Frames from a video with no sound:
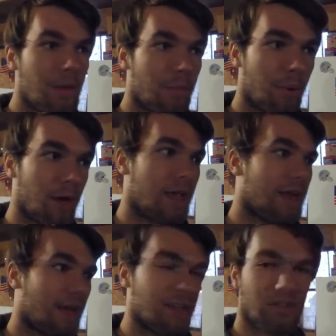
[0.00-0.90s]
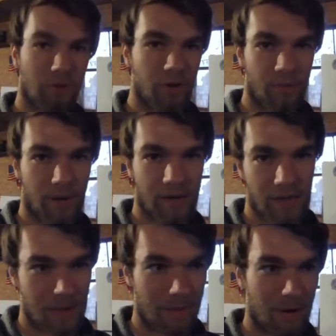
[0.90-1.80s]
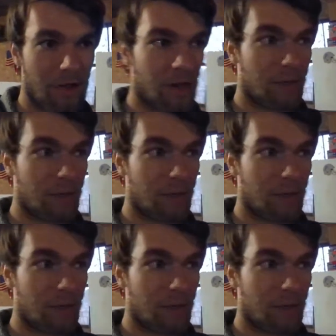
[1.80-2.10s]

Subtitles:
but I still don't want it to happen at all.